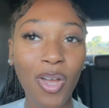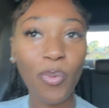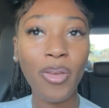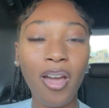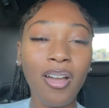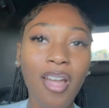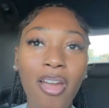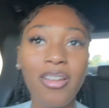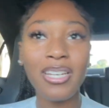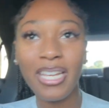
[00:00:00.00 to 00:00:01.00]
We are
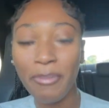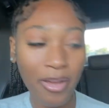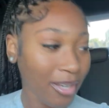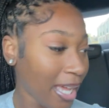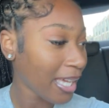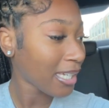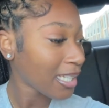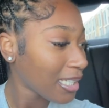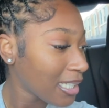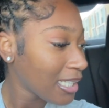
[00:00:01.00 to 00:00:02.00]
currently about like
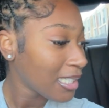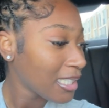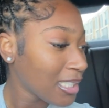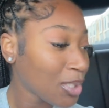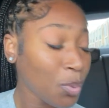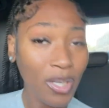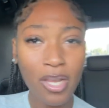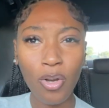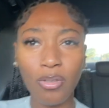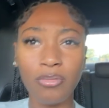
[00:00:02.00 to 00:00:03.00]
20.
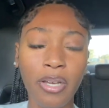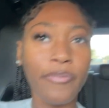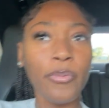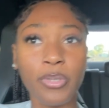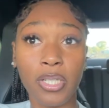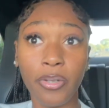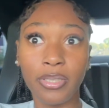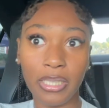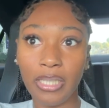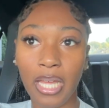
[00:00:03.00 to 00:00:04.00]
Oh, I thought it was
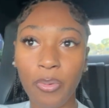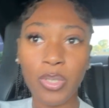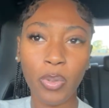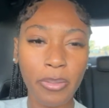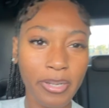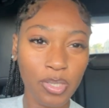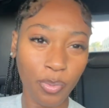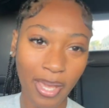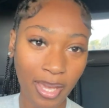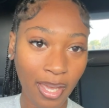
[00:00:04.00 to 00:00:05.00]
closer than that. We're 20 minutes
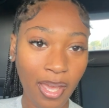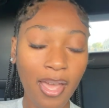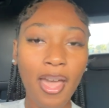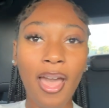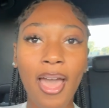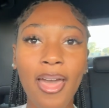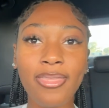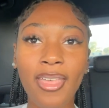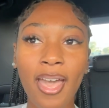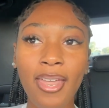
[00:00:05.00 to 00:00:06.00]
away.
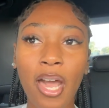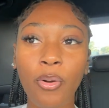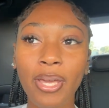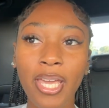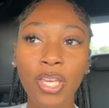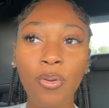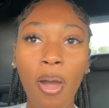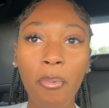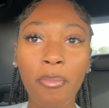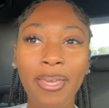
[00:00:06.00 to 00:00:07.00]
And then I'll hit you
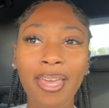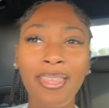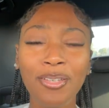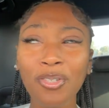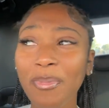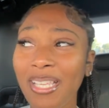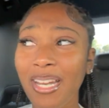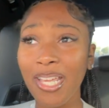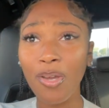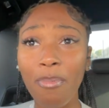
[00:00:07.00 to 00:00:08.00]
up when we get there. Not me saying
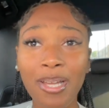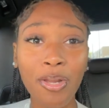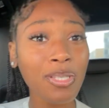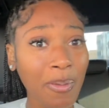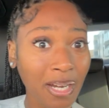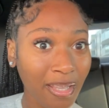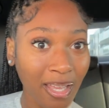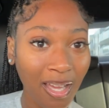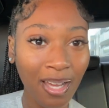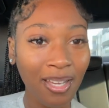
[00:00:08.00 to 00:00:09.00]
hit you up, I don't speak like
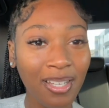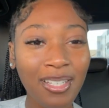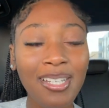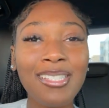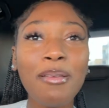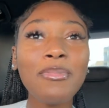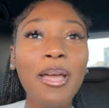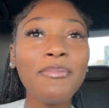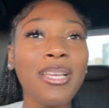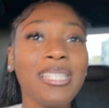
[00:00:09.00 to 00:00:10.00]
that.
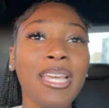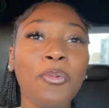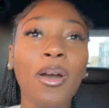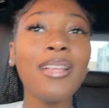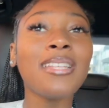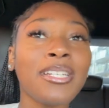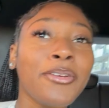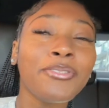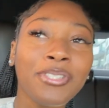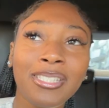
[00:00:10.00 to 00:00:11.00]
Sometimes I say words I
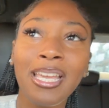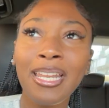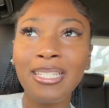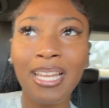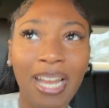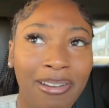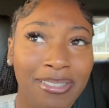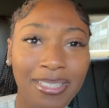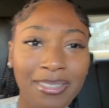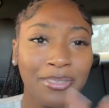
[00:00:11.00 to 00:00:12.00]
don't usually say, and it's like,
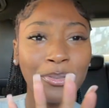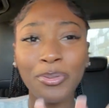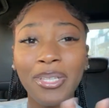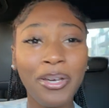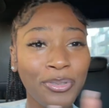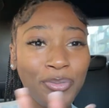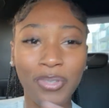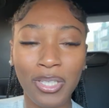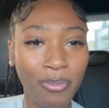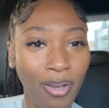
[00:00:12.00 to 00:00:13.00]
Carrington, who the hell do you
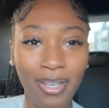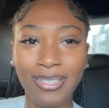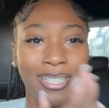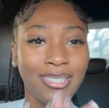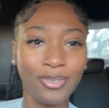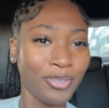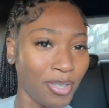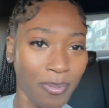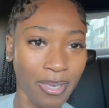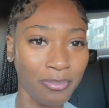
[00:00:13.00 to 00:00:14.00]
think you are? Because that's not you,
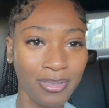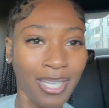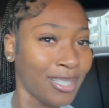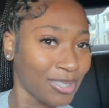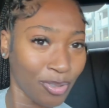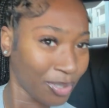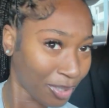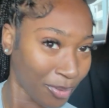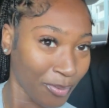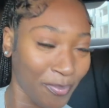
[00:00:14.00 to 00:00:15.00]
babes, that is not you.